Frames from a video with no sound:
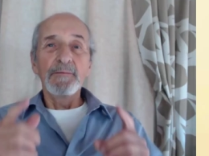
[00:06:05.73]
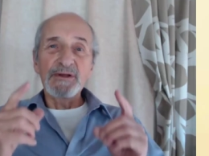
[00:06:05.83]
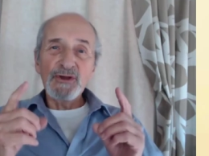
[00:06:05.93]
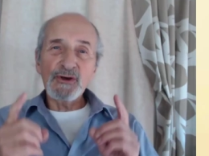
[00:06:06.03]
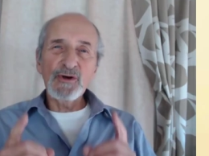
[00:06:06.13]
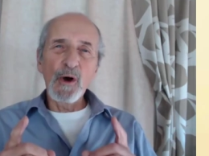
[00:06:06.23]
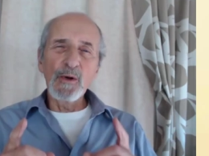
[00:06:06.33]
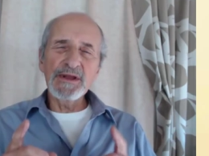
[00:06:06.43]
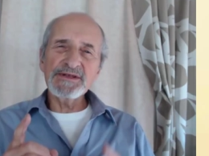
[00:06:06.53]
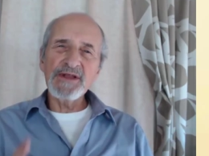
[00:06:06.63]
But your
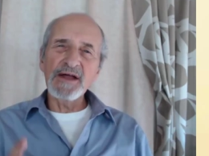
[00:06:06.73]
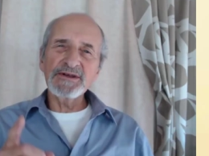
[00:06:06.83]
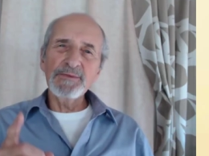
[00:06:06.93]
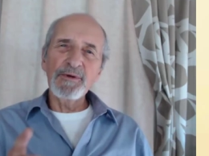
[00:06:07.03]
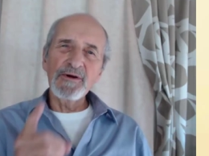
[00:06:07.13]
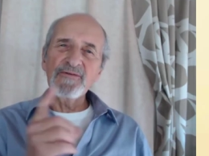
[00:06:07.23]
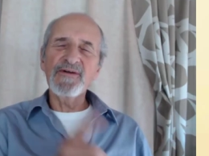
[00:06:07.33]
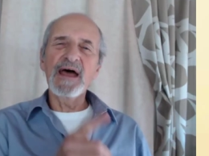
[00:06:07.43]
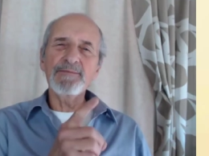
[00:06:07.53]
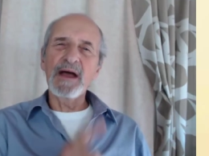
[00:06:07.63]
goal is not to burn
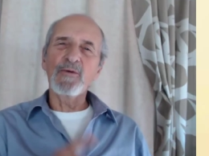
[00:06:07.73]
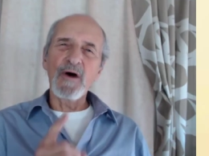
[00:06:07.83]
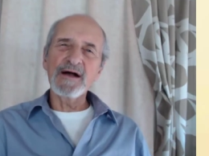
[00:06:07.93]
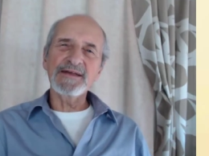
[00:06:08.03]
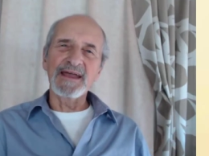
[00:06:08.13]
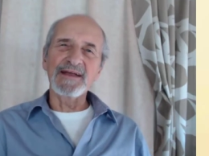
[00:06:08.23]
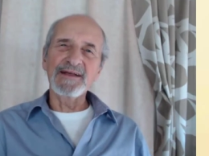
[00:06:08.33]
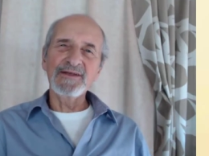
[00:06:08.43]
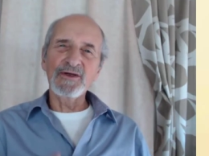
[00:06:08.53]
fat by walking.